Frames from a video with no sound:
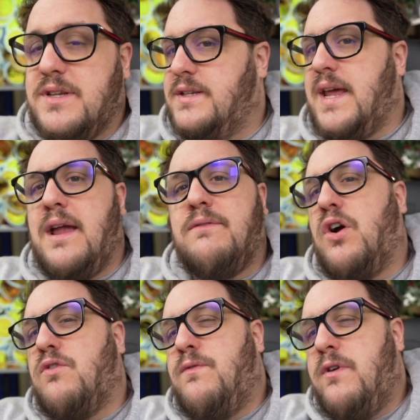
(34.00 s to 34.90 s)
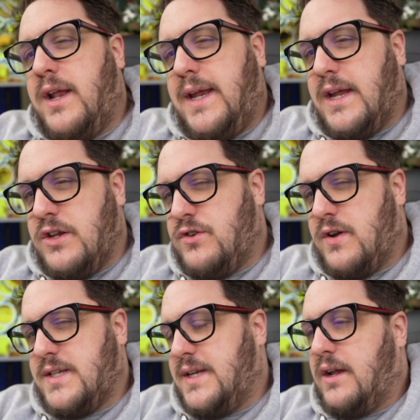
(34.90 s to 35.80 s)
today I've got really
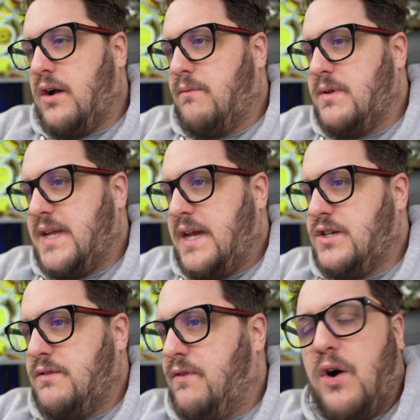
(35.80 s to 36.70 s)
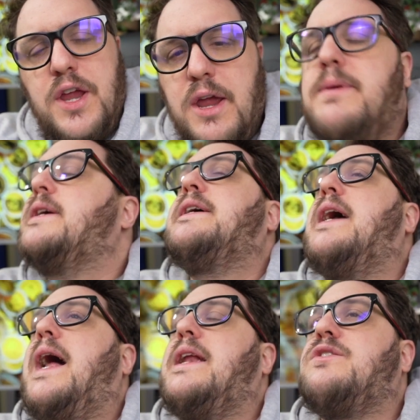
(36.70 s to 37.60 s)
interesting conversation for you,
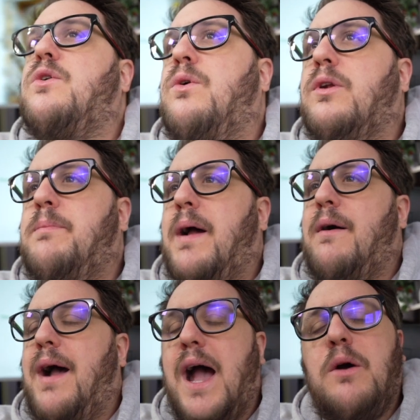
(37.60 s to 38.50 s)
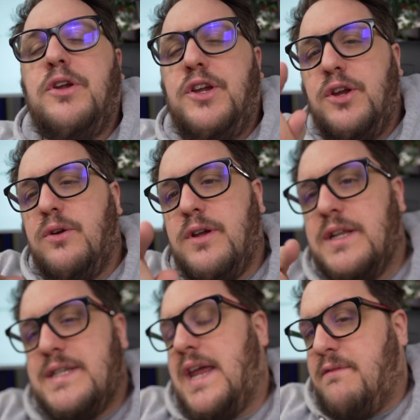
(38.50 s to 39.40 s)
and it's all about how you
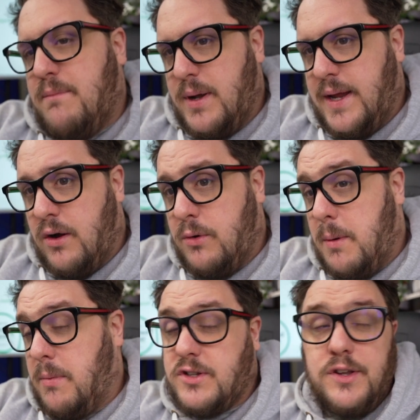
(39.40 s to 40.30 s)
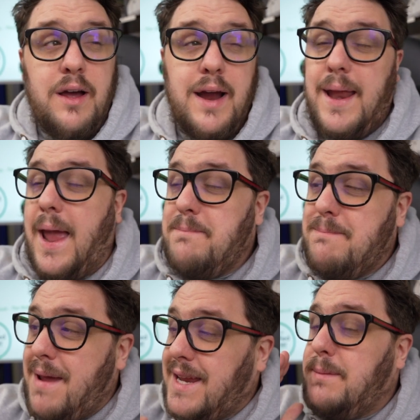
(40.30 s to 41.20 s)
can save money on QuickBooks Online
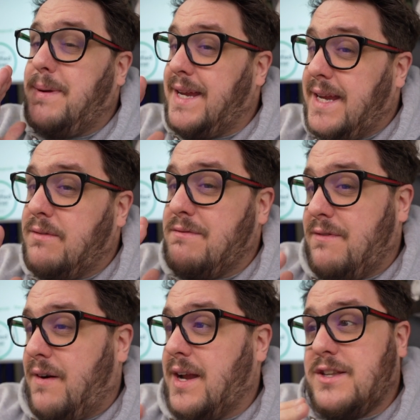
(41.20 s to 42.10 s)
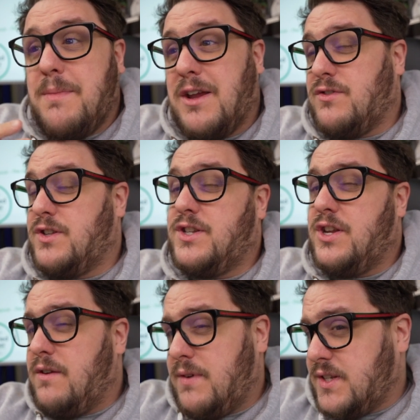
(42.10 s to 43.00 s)
and maybe even find some extra
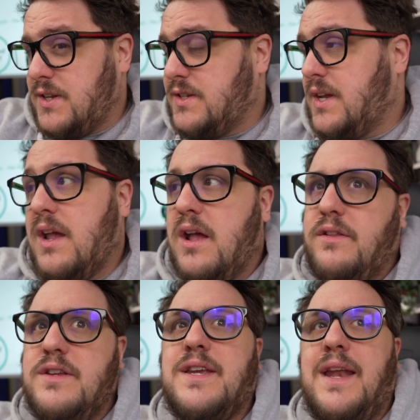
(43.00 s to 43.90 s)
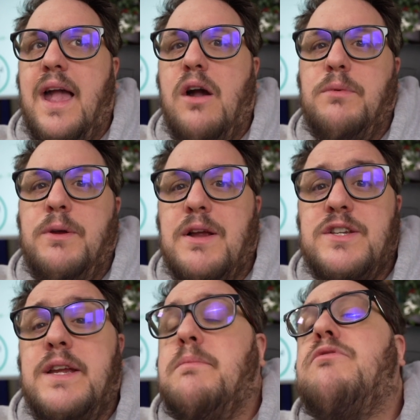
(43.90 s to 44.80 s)
services that's going to help you
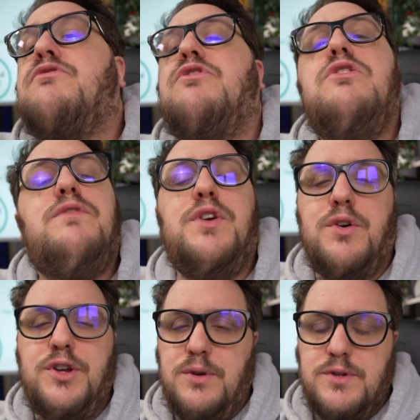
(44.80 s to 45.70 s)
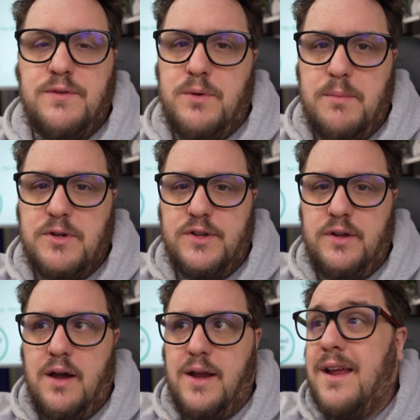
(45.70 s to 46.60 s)
actually improve your use of QuickBooks
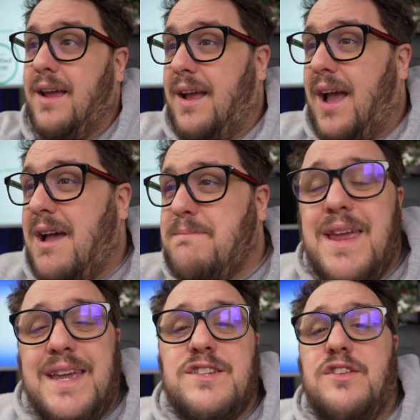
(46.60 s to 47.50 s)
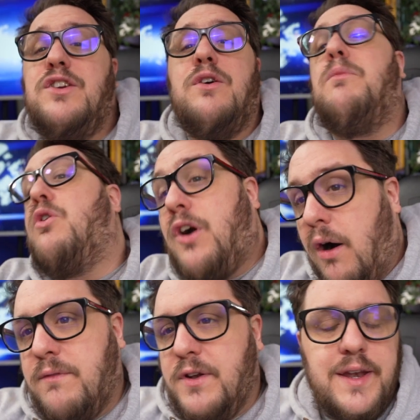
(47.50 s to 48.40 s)
Online and make it so that you're more
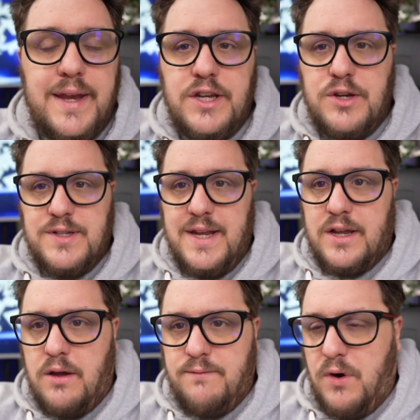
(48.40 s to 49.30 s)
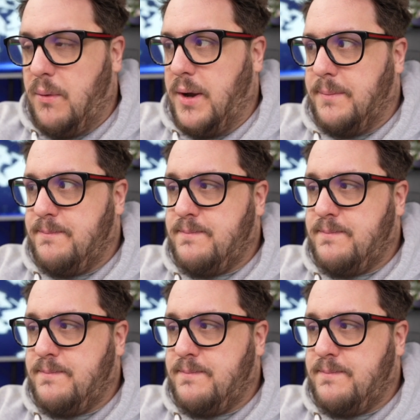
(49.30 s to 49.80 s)
confident in using it going forward.